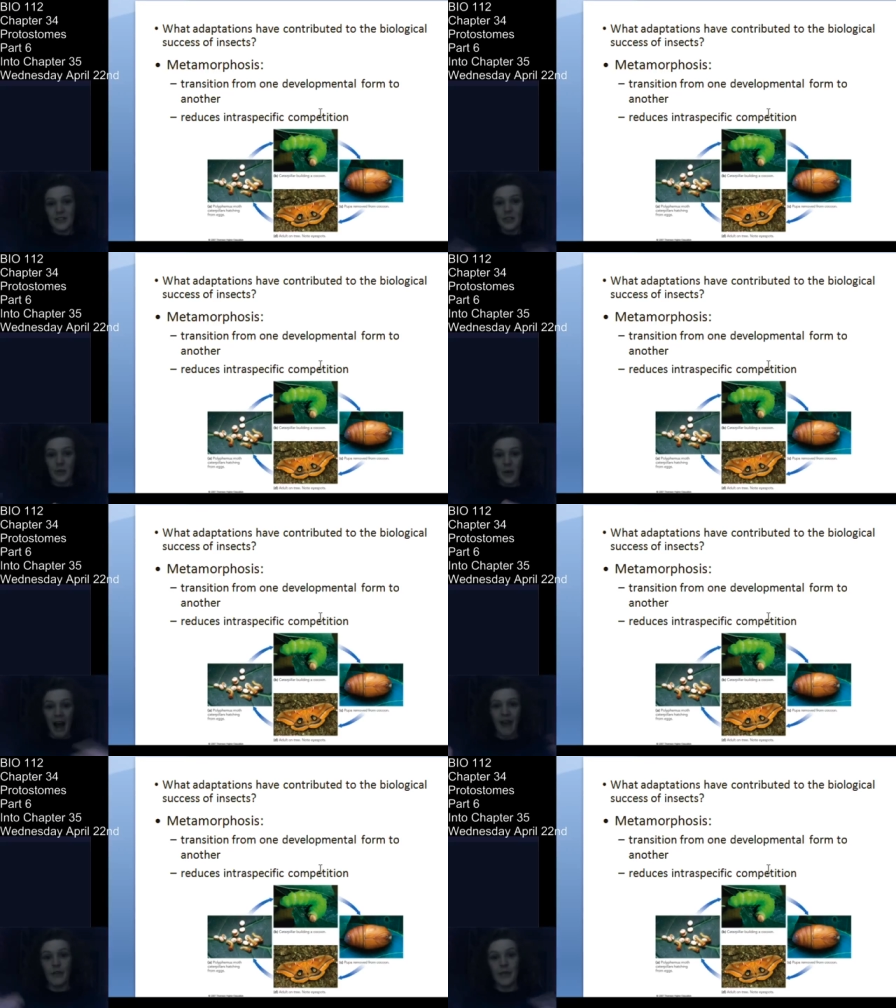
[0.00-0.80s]
So you
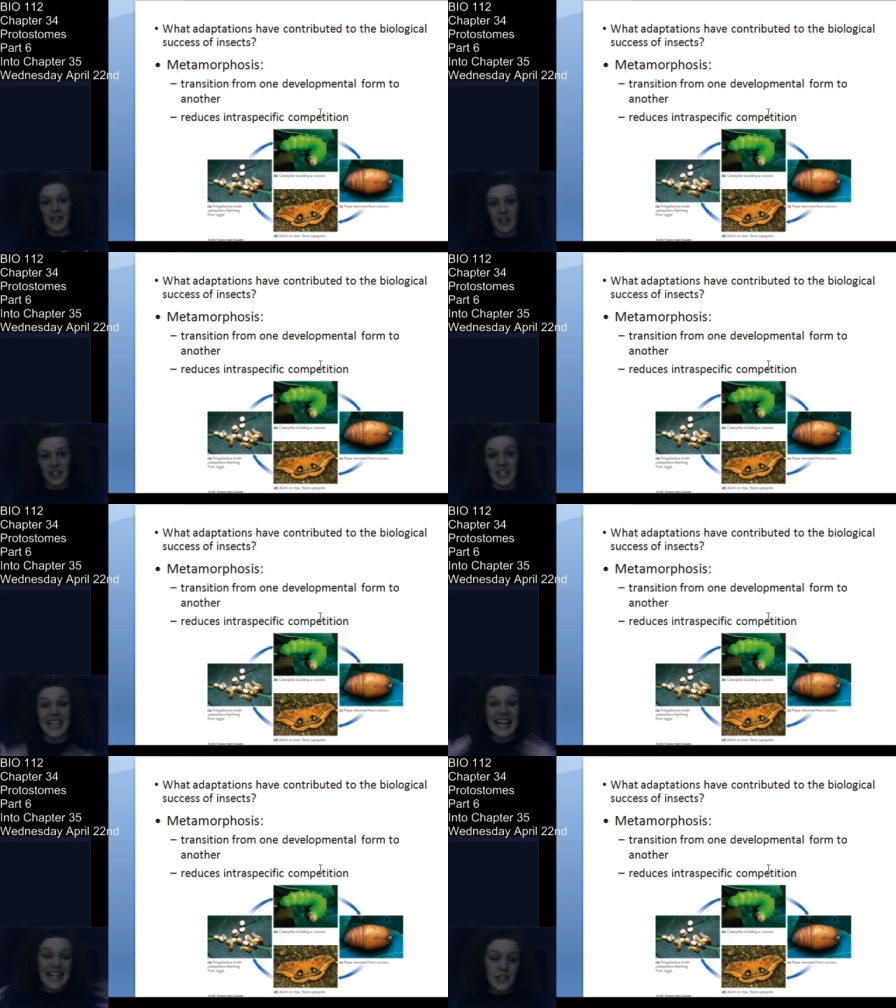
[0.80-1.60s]
have a reduction
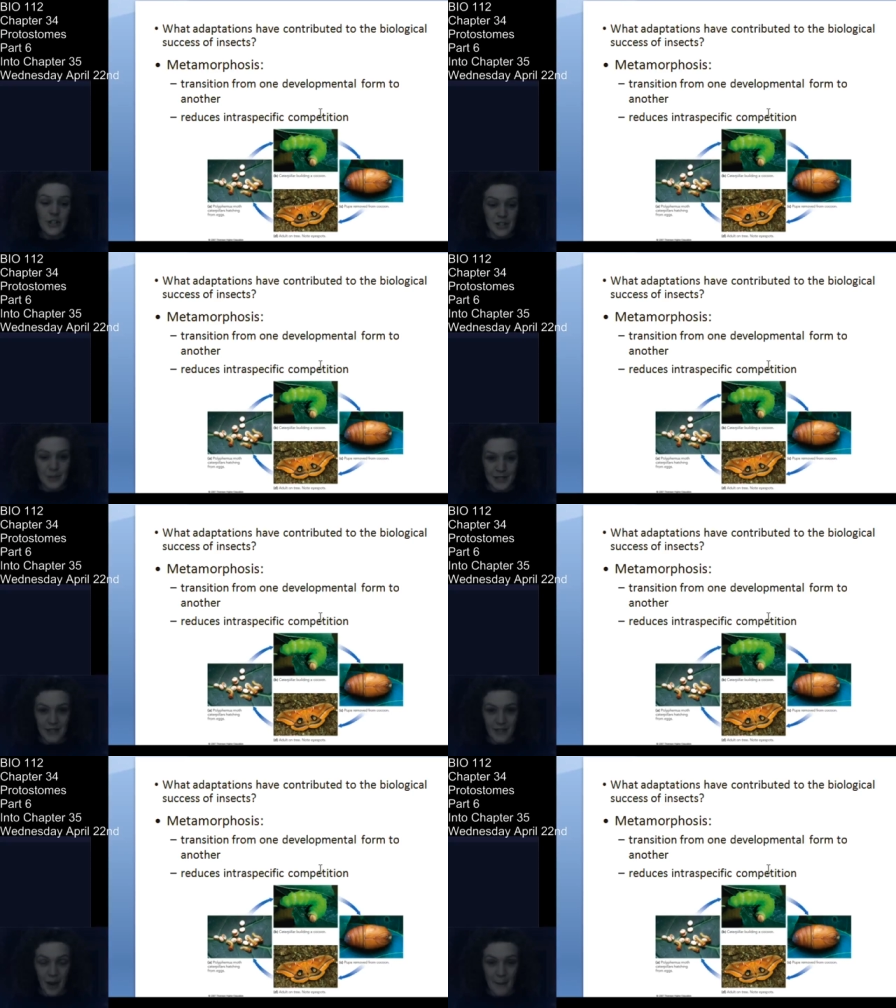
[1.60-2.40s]
in
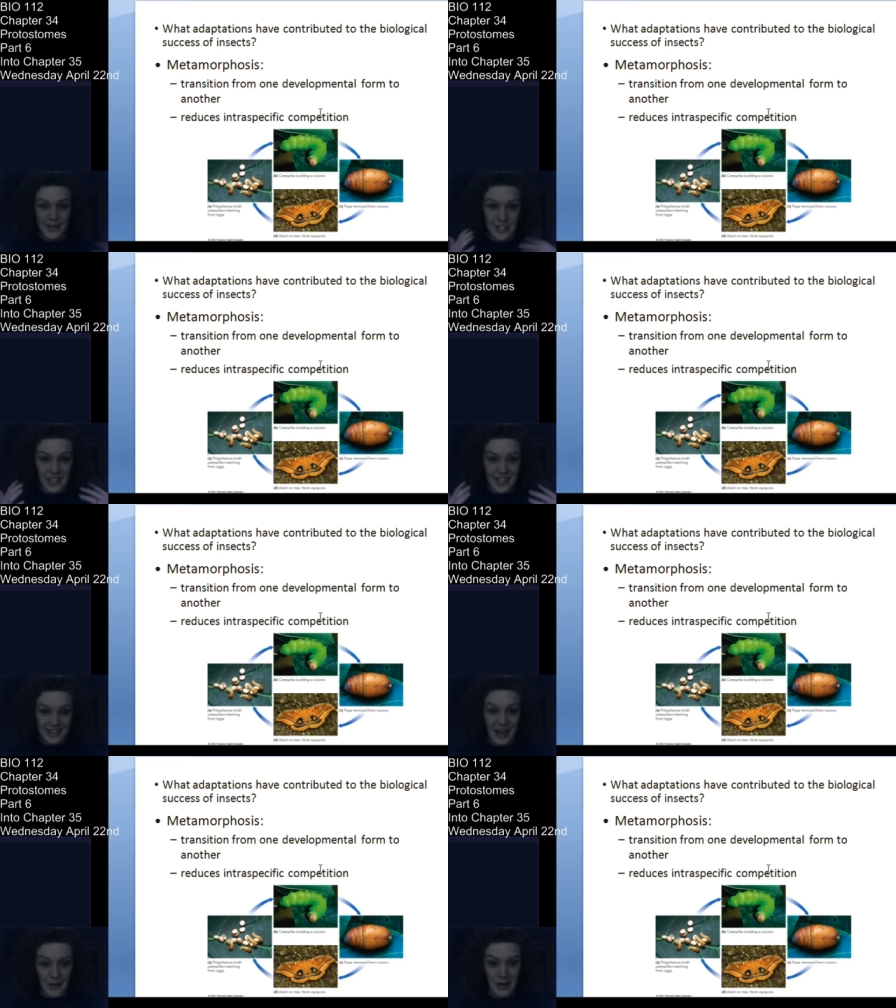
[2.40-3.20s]
interspecific competition
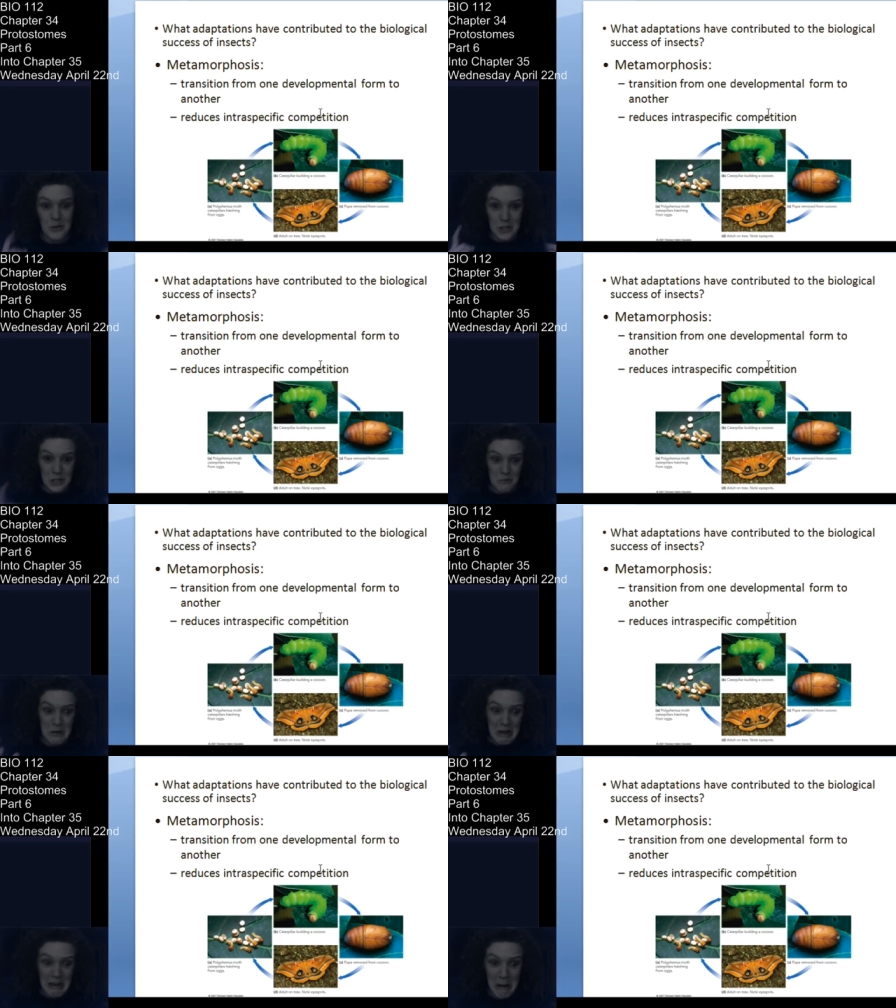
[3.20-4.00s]
in that way, which is
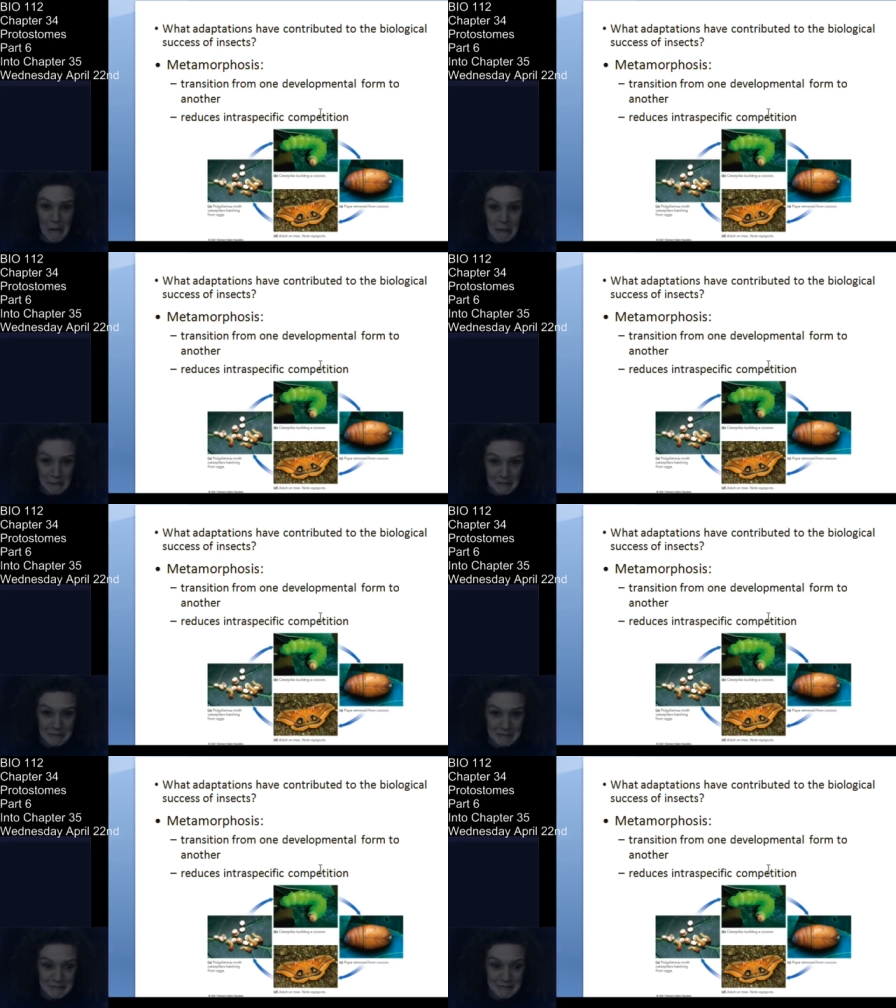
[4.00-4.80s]
pretty cool,
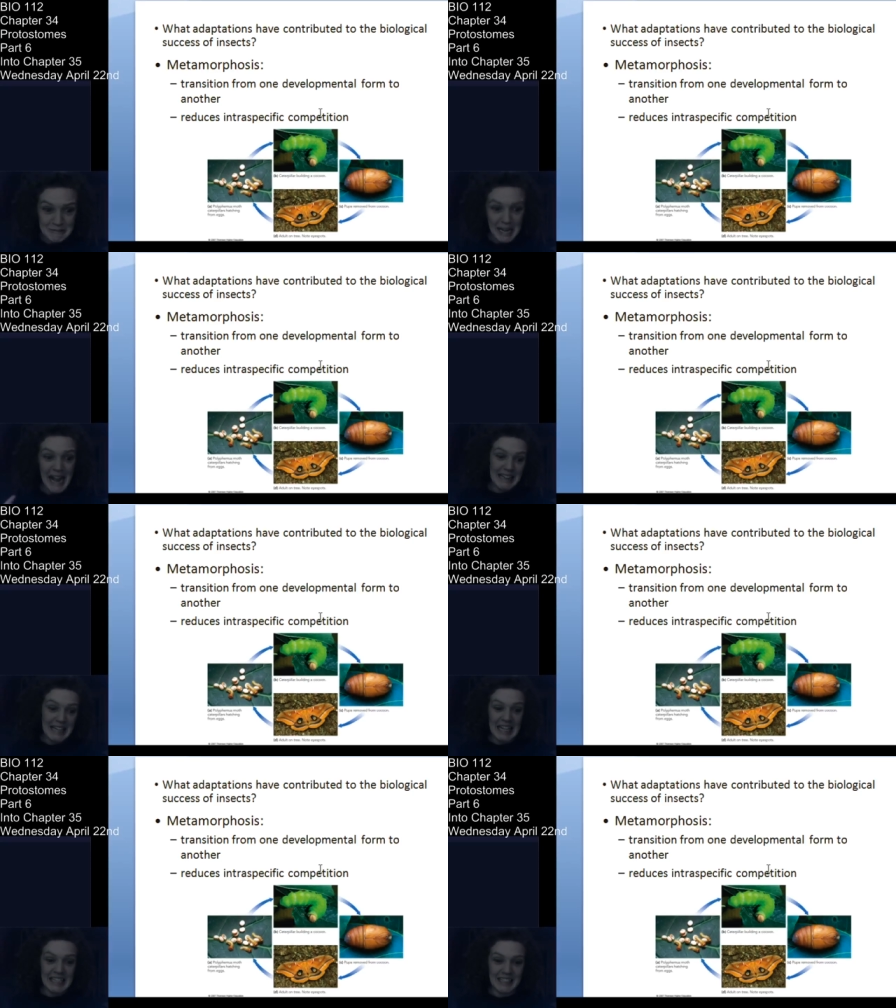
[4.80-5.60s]
I
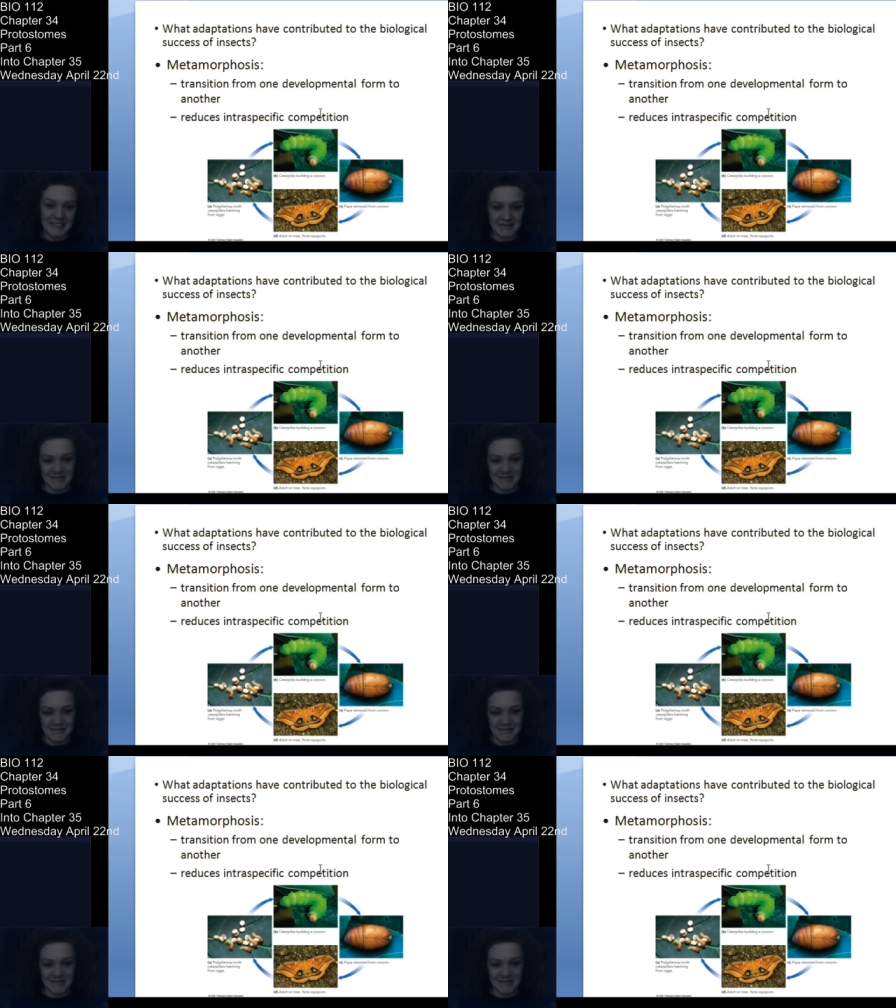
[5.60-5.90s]
think.